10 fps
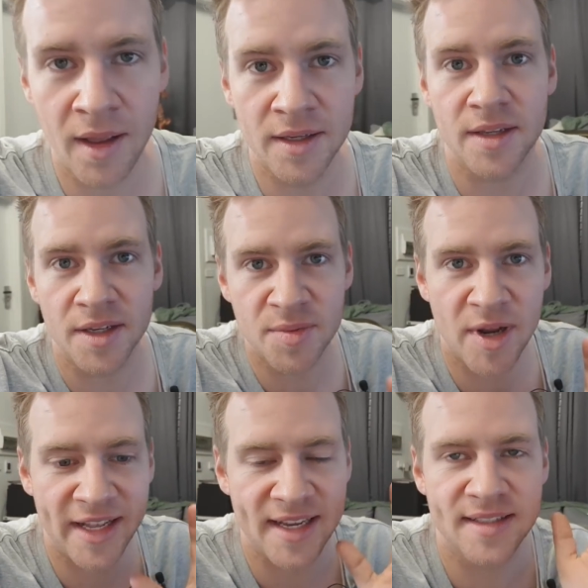So as you might
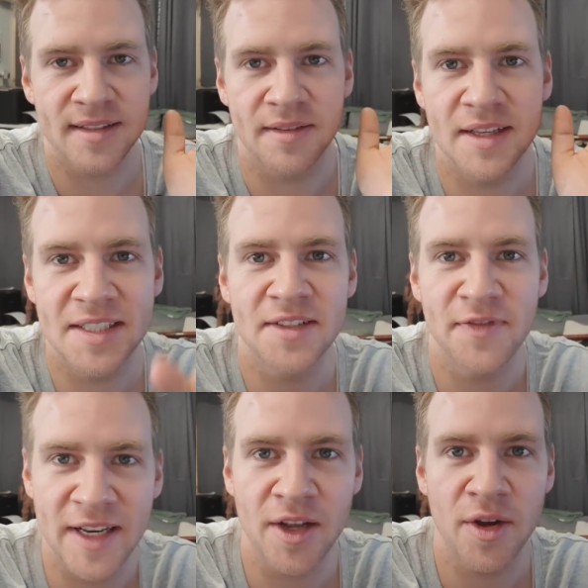have guessed, this
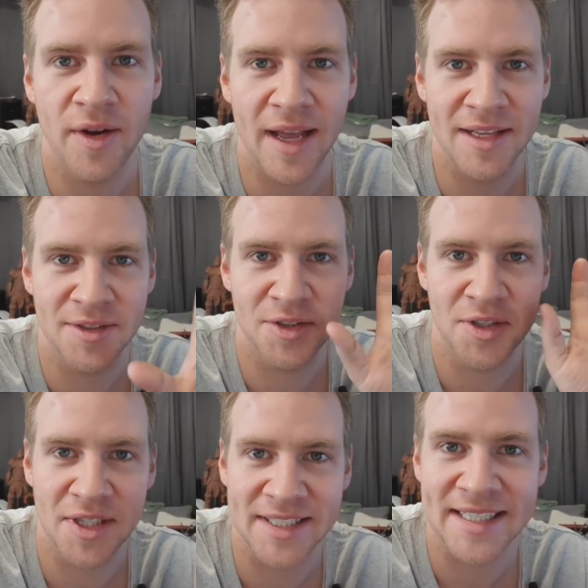video, as you're
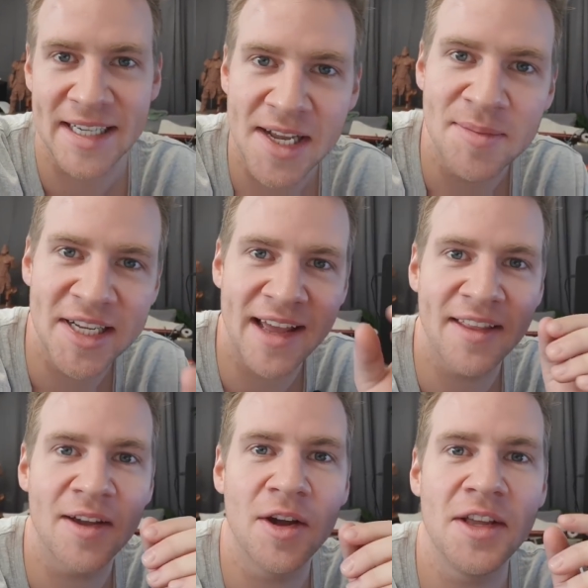going to see it come
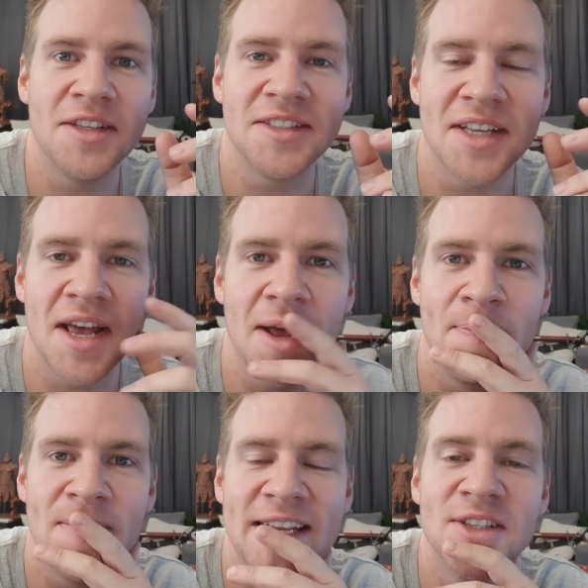together, is uh,
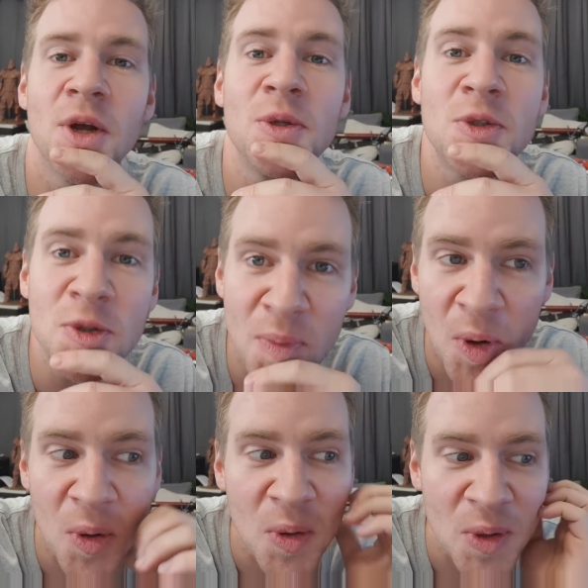is no
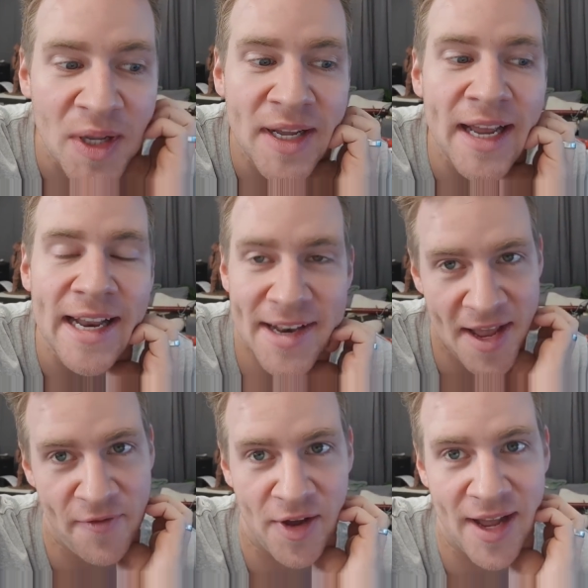small
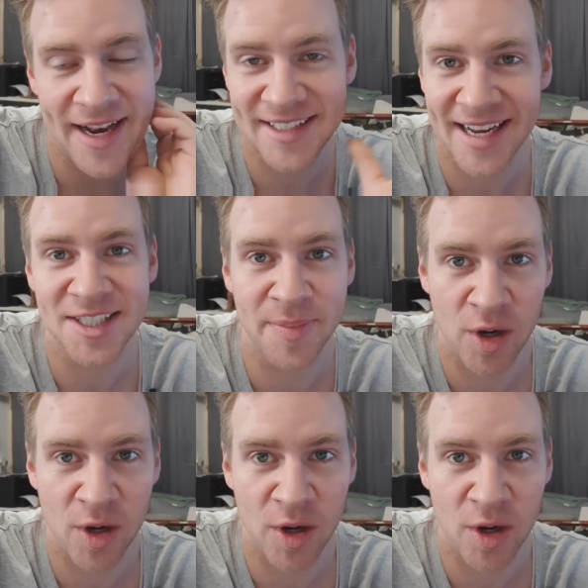endeavor. And it's actually been